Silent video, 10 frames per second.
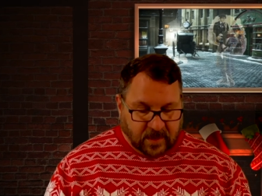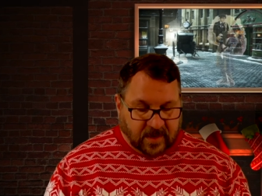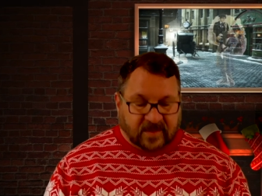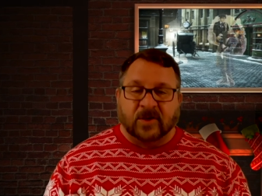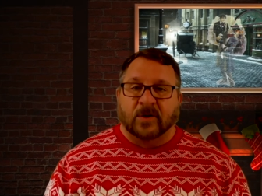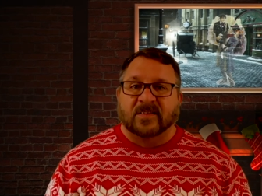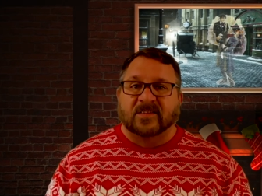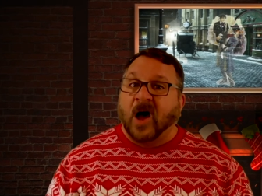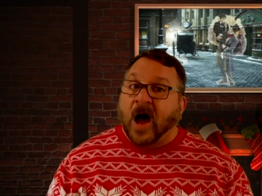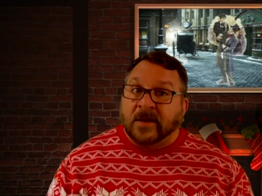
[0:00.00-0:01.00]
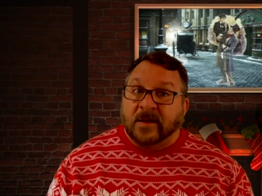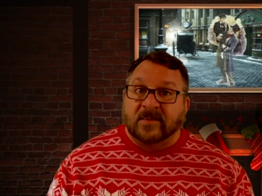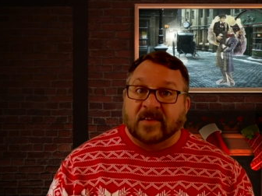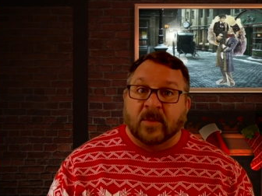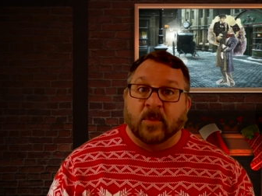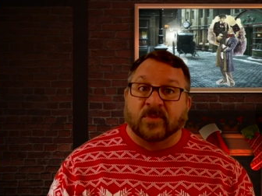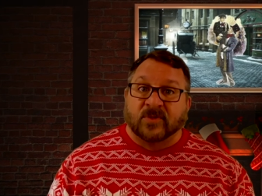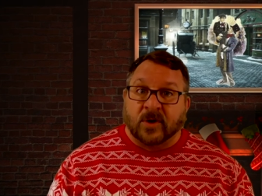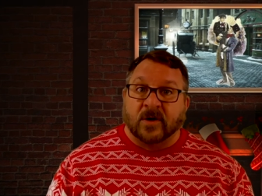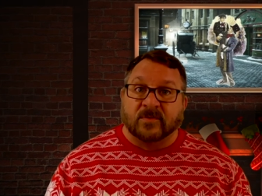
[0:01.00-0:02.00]
And so, as Tiny Tim
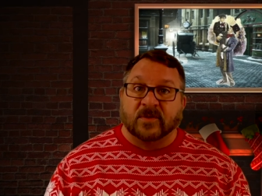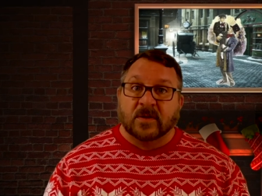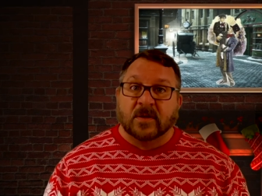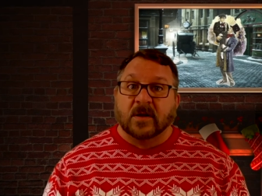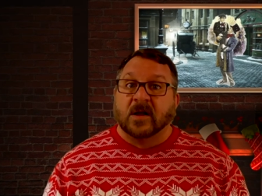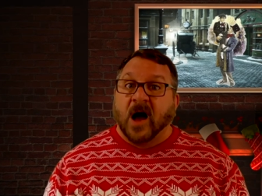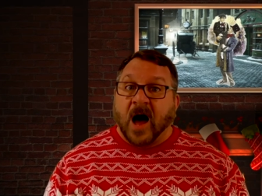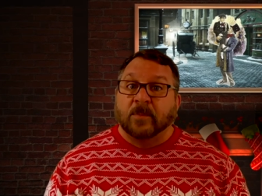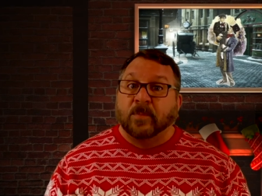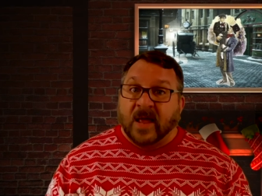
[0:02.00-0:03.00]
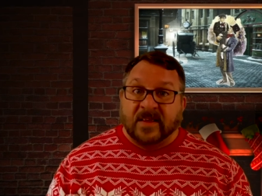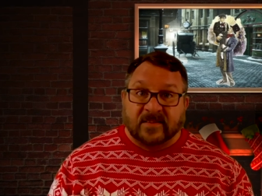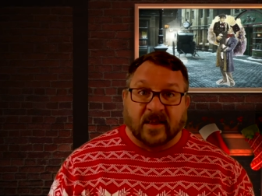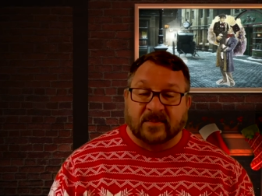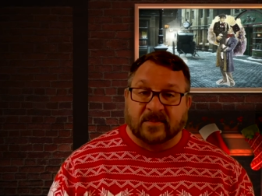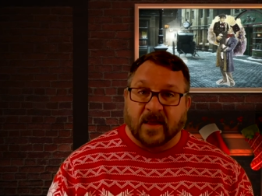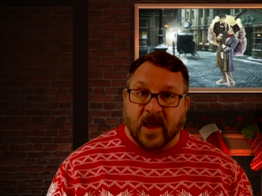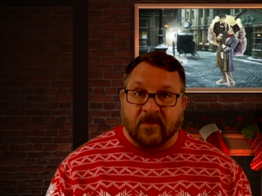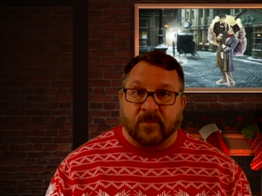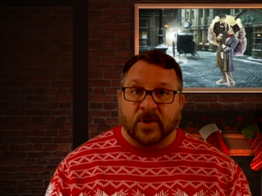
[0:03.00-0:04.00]
observed, God bless us,
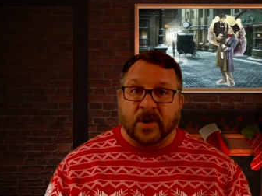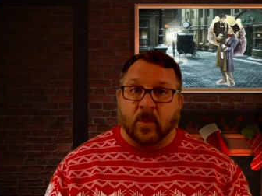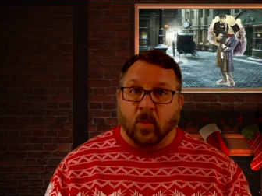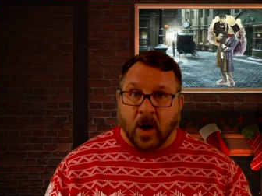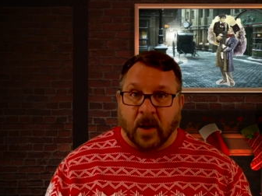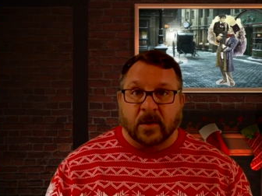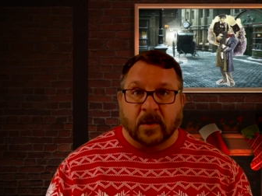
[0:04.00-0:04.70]
every one.